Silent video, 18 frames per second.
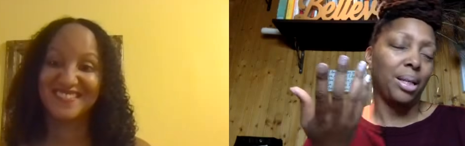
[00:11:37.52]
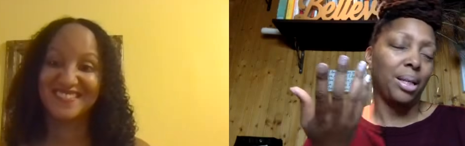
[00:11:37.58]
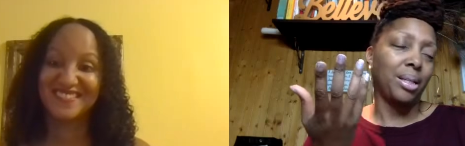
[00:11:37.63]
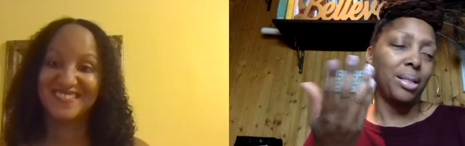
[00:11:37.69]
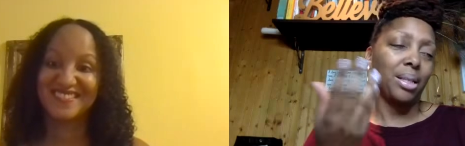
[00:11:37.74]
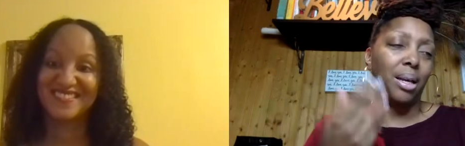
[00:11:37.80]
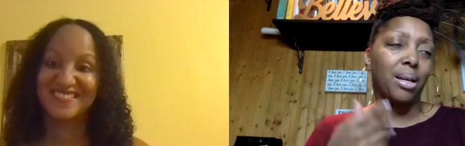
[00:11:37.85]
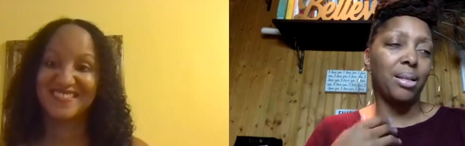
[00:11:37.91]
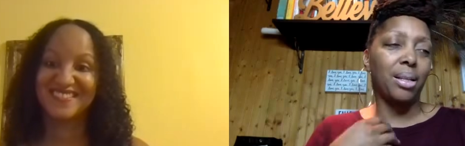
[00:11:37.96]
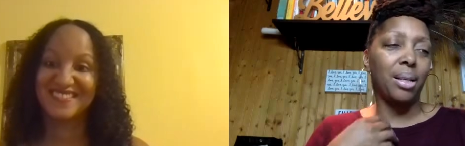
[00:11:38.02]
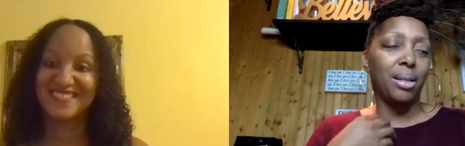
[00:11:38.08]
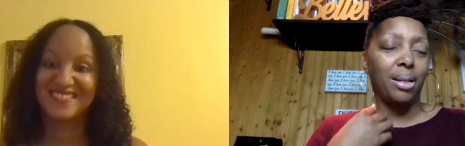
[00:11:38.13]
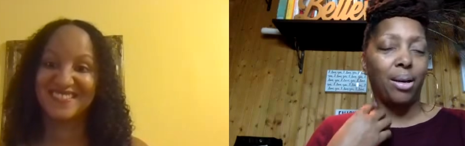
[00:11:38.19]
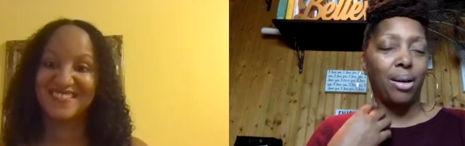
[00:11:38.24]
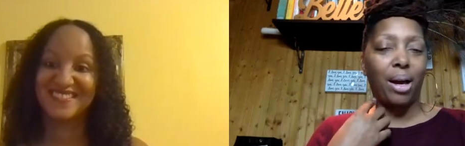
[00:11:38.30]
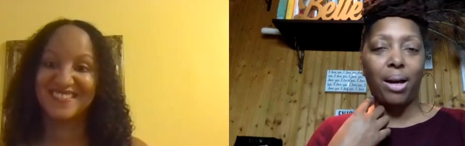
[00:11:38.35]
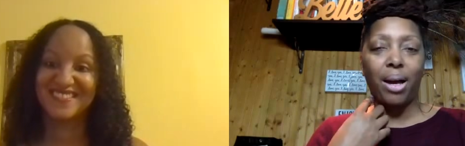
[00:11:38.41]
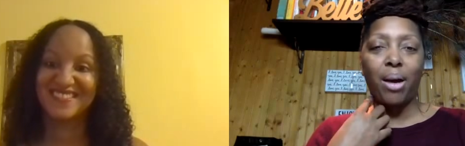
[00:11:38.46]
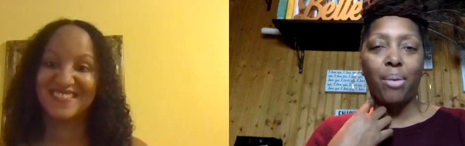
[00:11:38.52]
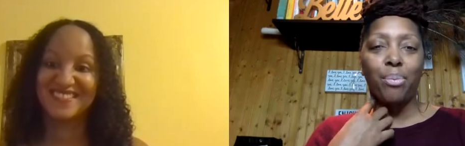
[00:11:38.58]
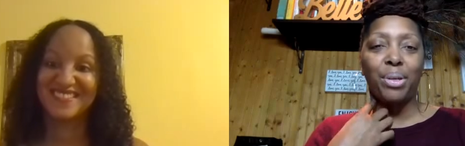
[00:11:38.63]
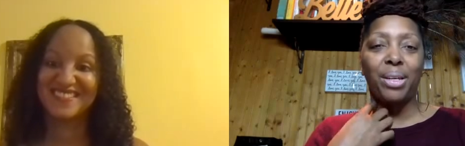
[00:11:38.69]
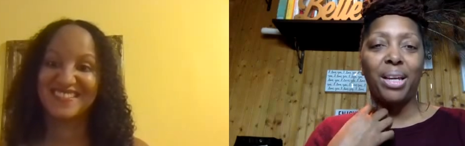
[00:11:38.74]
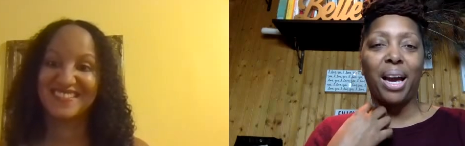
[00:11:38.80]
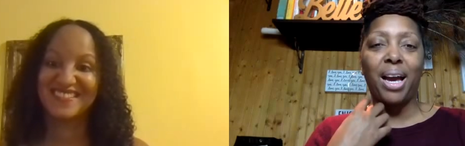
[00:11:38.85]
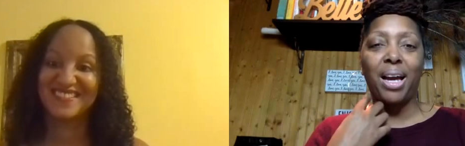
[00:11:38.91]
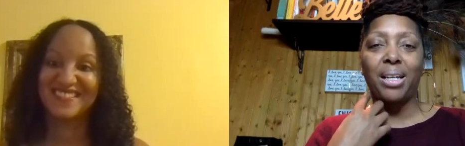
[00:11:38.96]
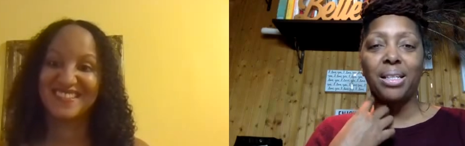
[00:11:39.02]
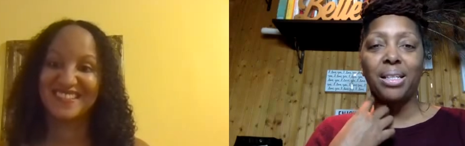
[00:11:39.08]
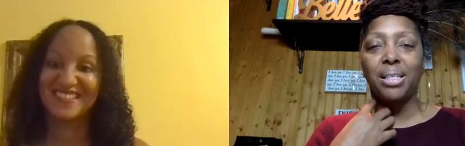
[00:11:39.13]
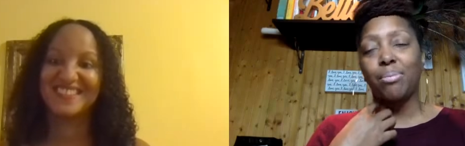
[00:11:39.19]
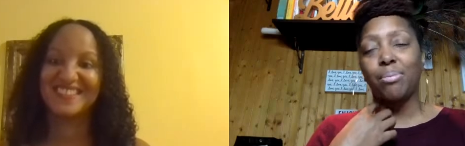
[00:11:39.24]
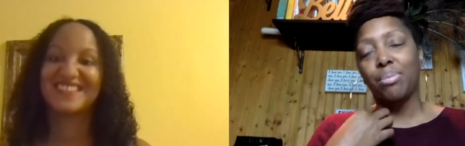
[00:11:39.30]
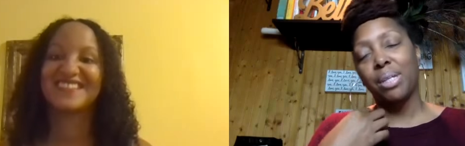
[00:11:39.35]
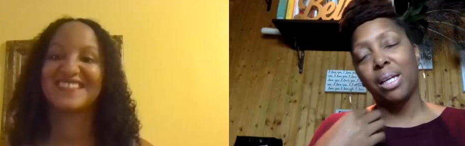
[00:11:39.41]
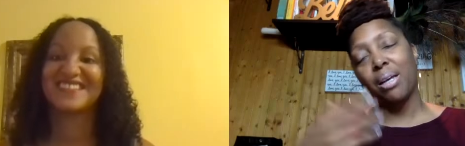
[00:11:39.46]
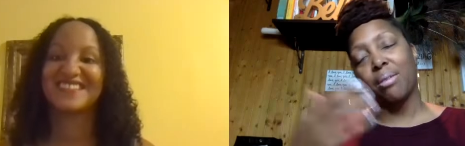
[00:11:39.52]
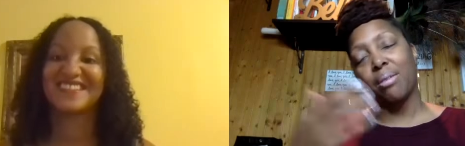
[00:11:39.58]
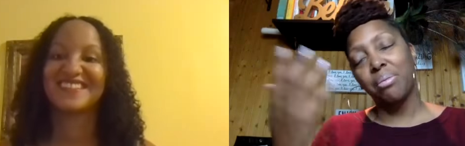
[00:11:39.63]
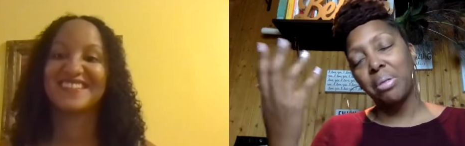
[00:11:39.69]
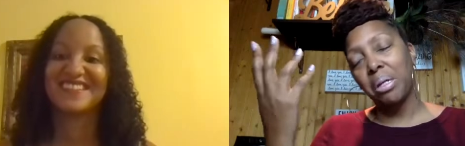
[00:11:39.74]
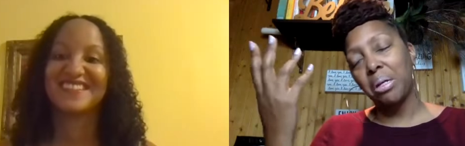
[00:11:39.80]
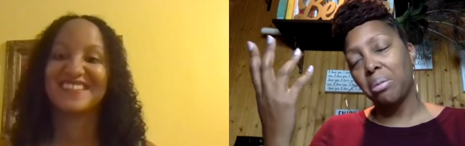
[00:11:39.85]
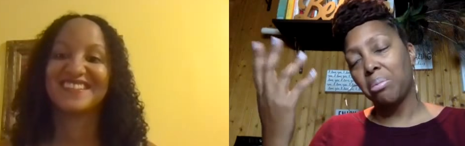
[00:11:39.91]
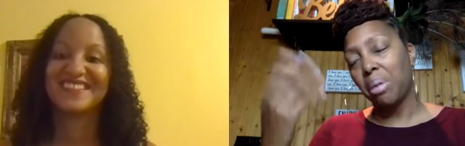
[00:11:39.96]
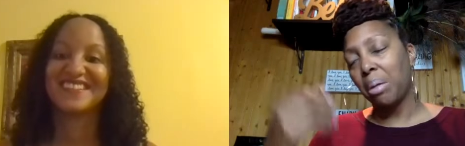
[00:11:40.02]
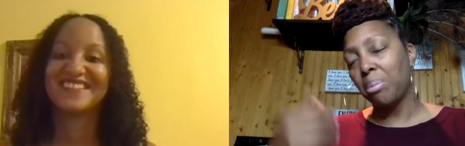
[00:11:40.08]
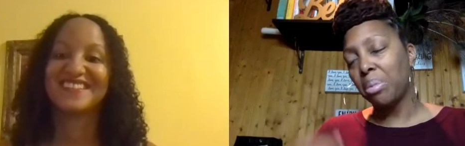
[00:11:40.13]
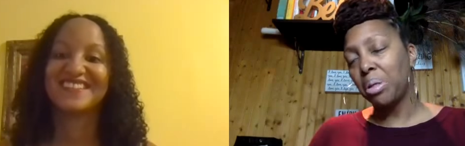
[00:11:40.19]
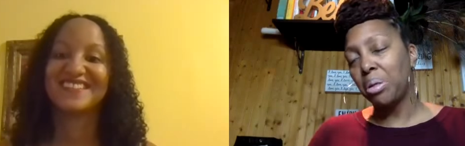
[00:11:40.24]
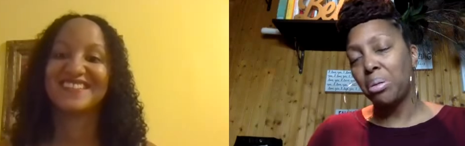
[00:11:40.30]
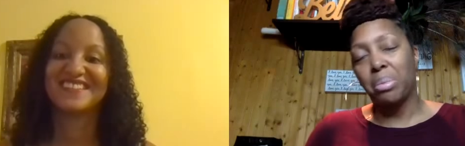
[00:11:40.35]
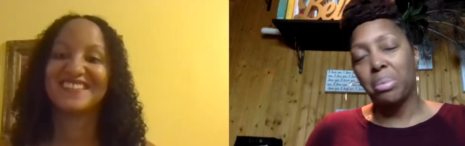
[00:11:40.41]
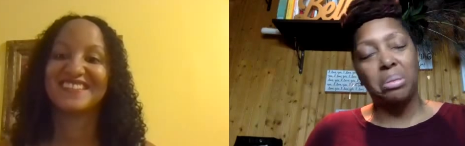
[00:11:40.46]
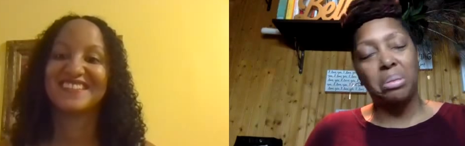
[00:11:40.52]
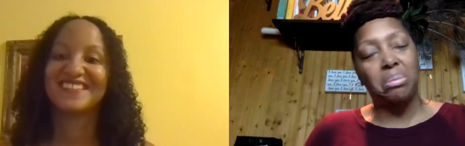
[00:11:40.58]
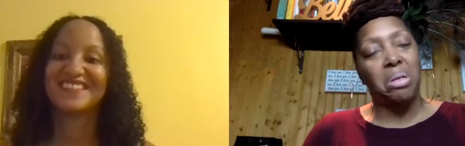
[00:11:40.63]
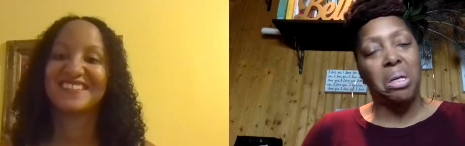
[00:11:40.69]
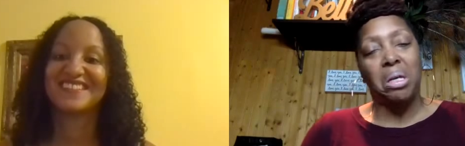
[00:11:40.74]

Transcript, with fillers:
Speaker 1: so you know, I, will be honest. Sometimes, nope, I'm human.